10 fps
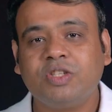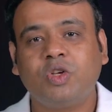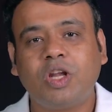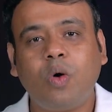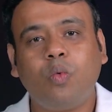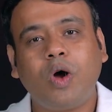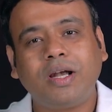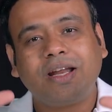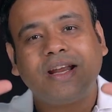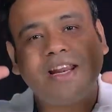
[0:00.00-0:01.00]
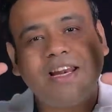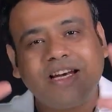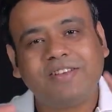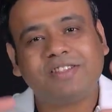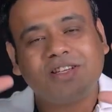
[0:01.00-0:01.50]
So now what
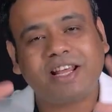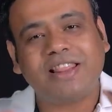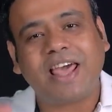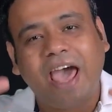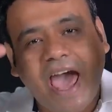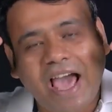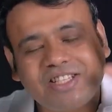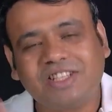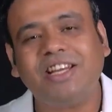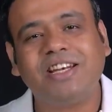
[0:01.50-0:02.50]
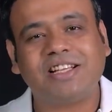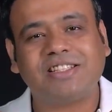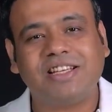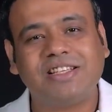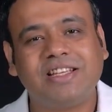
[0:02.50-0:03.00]
relative strength actually
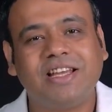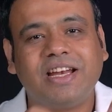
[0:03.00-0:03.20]
does is